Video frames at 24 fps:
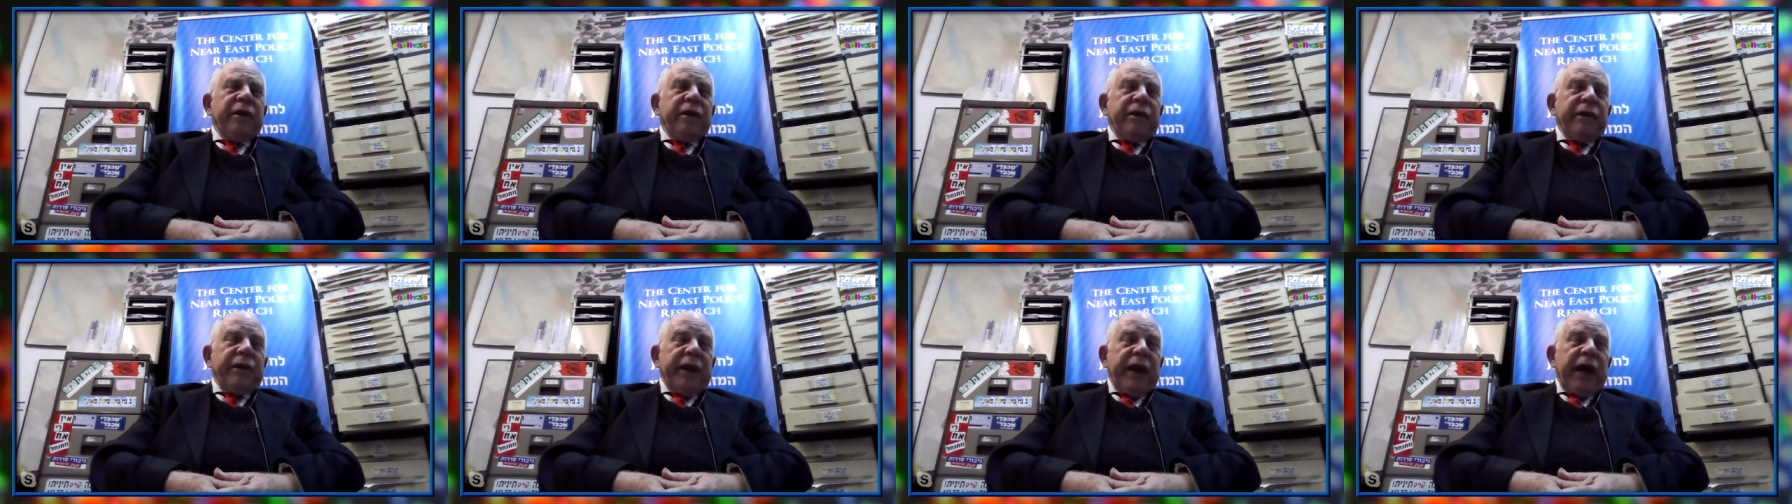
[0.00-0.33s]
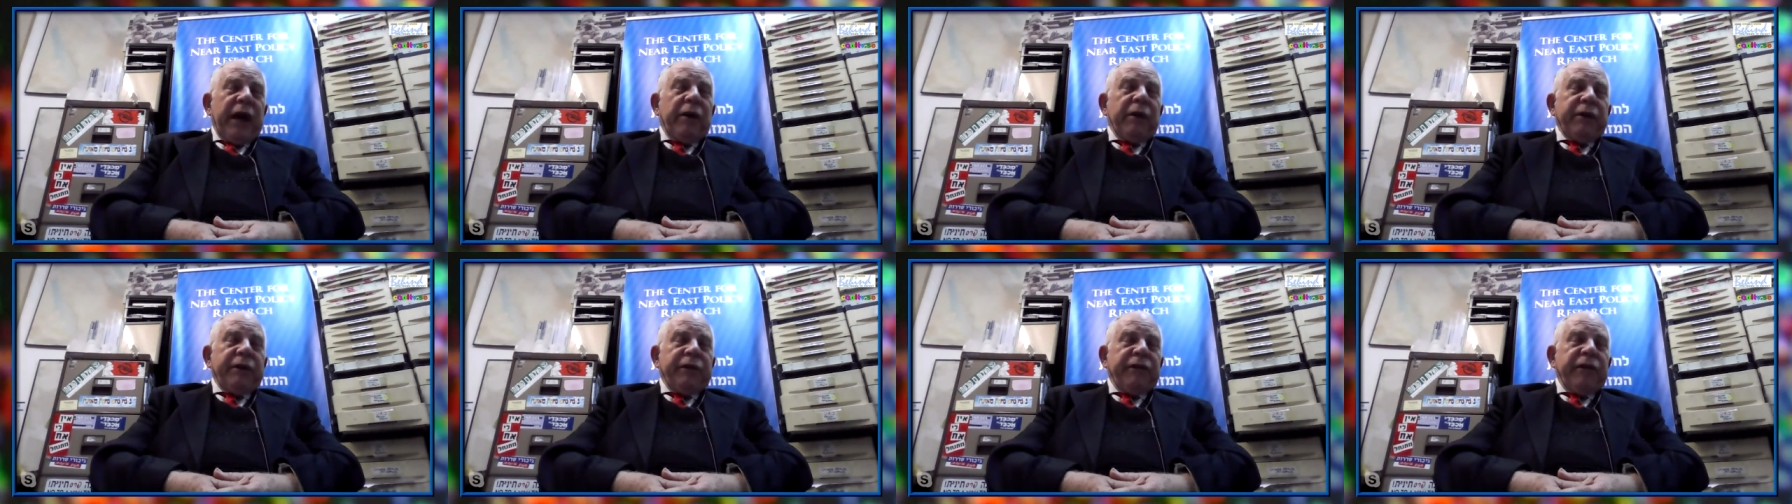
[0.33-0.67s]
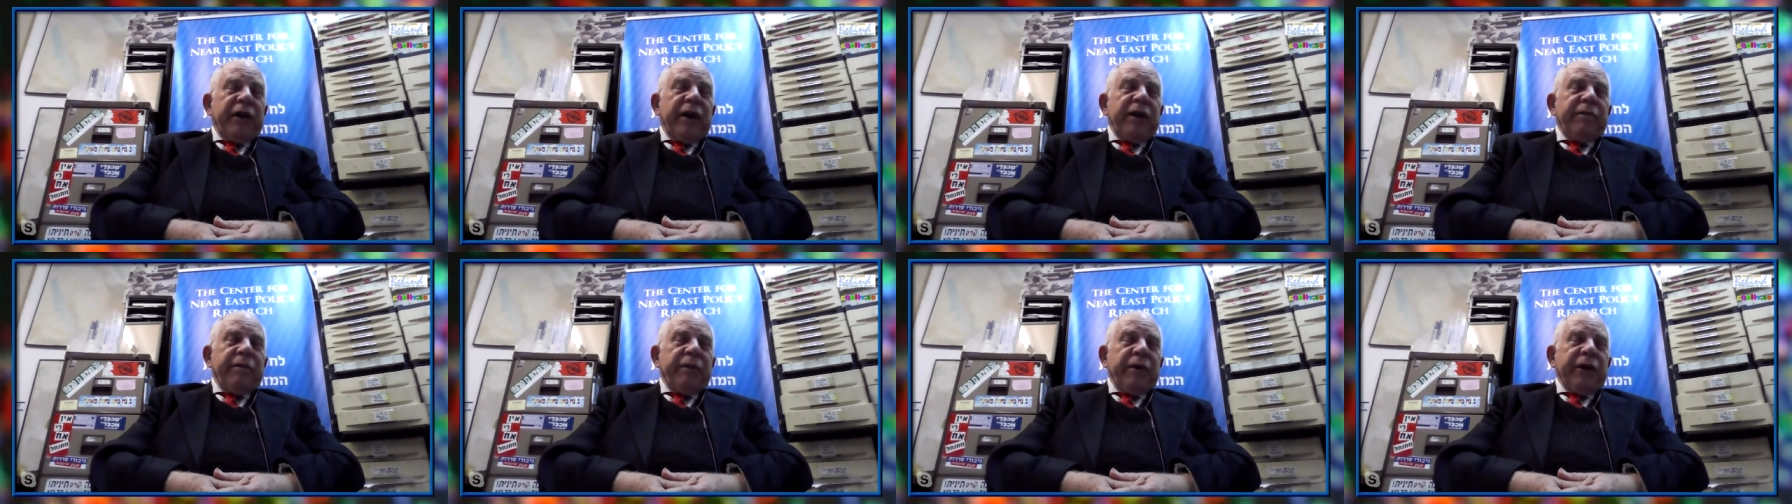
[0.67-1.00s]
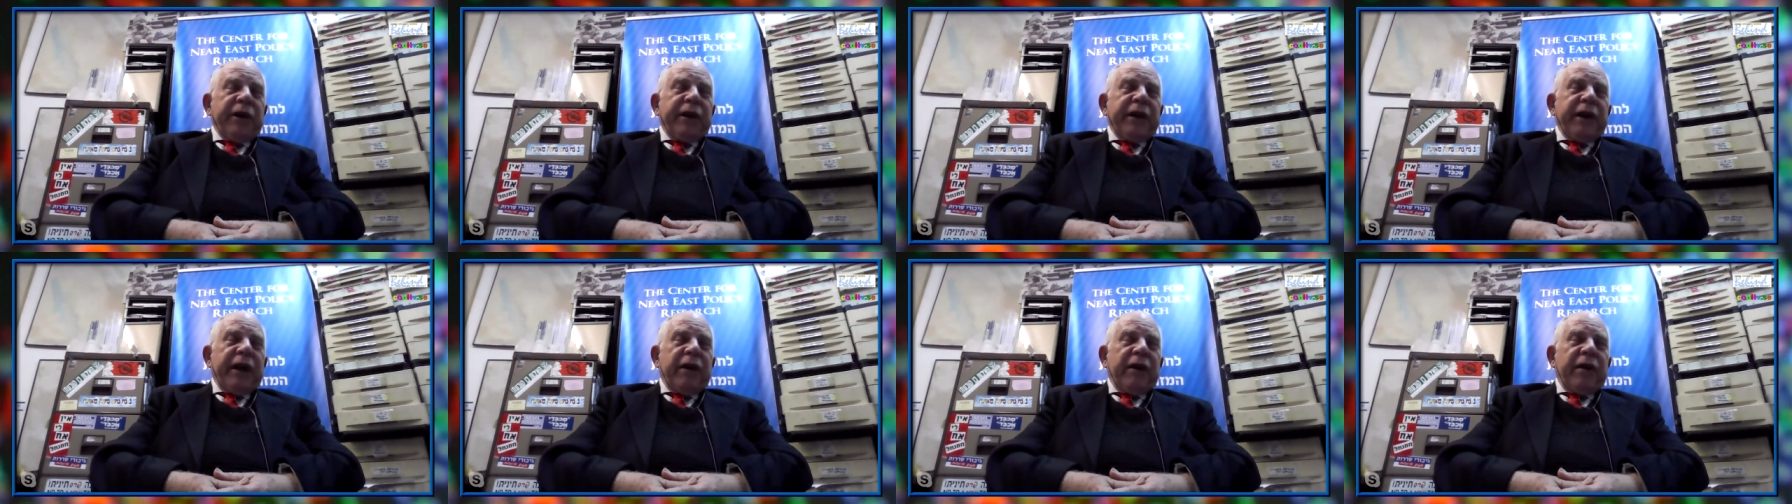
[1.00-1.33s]
Now it's 5
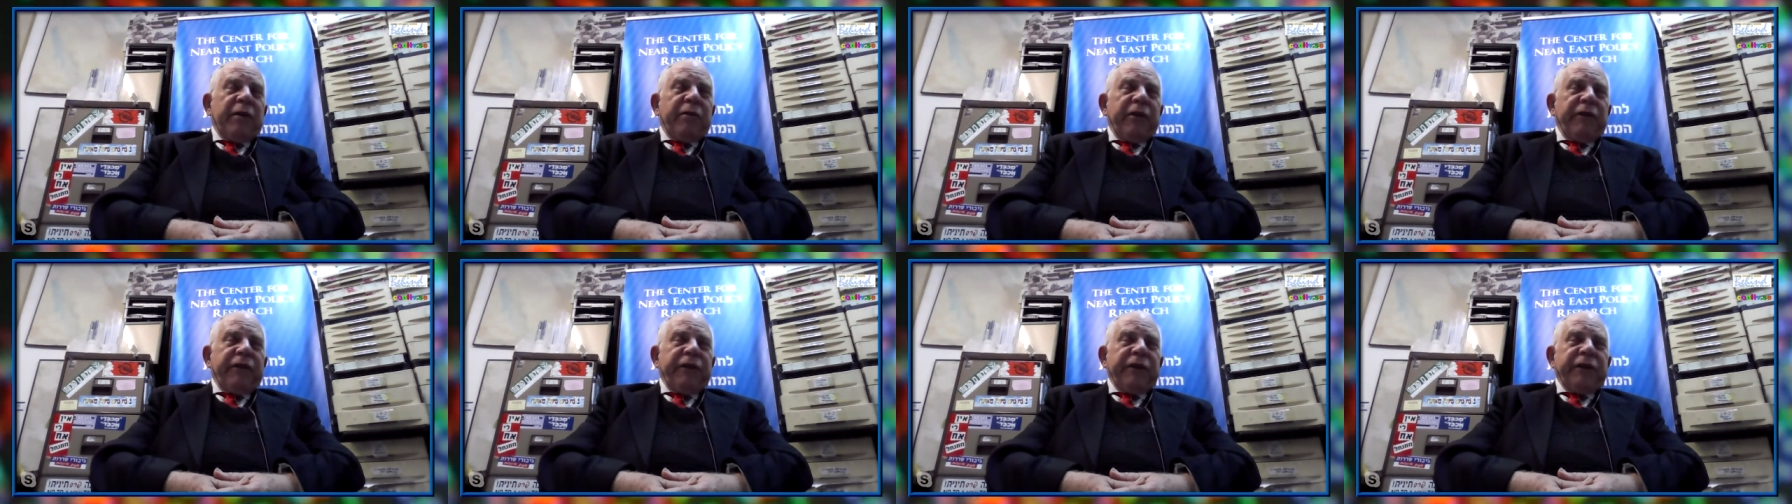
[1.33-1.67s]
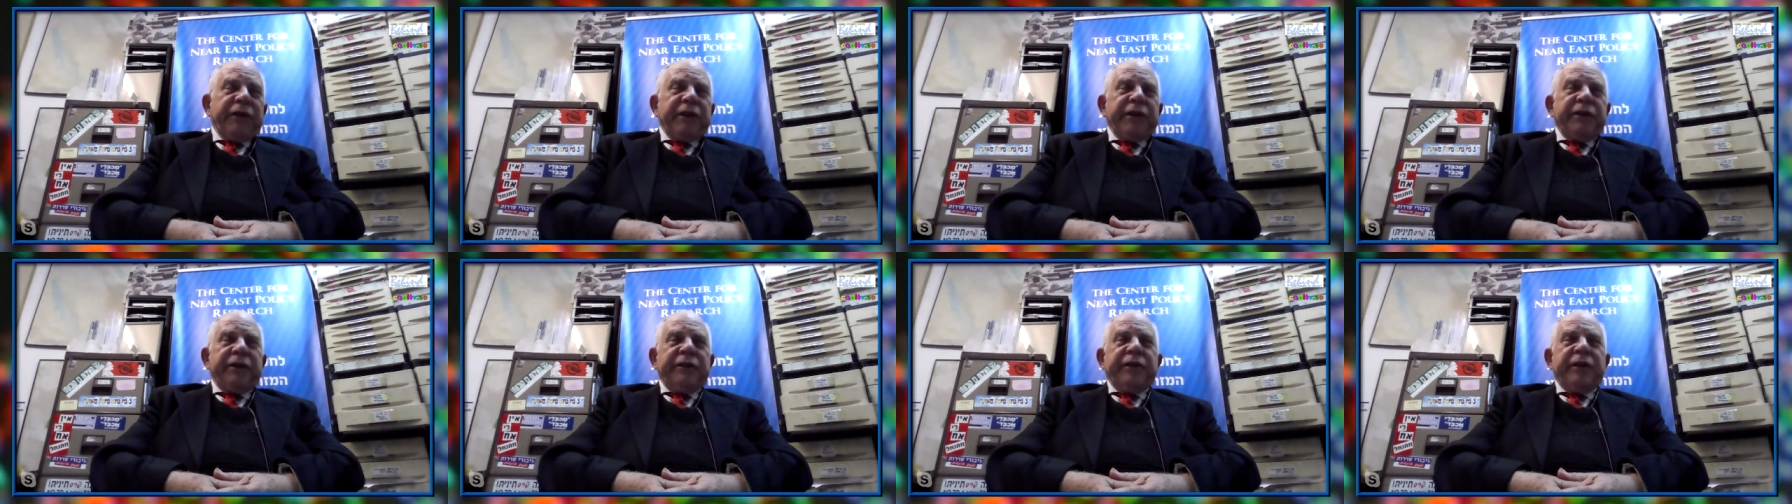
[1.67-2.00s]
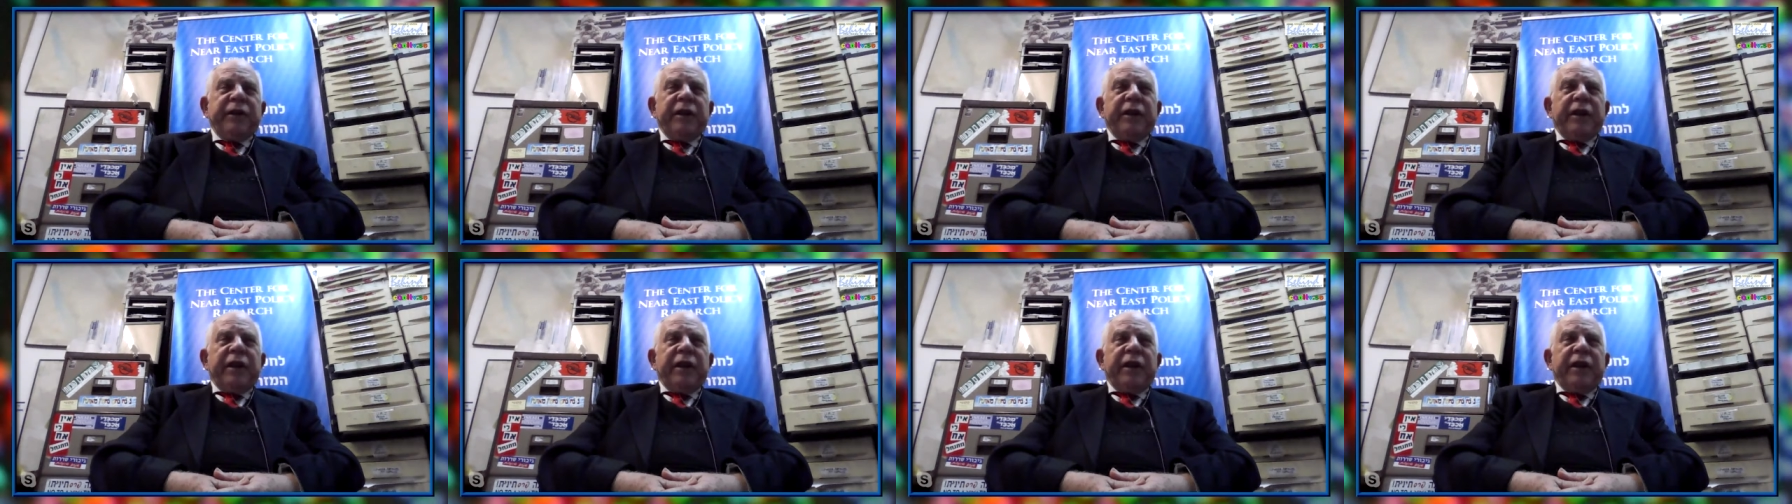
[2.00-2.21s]
million Arab refugees.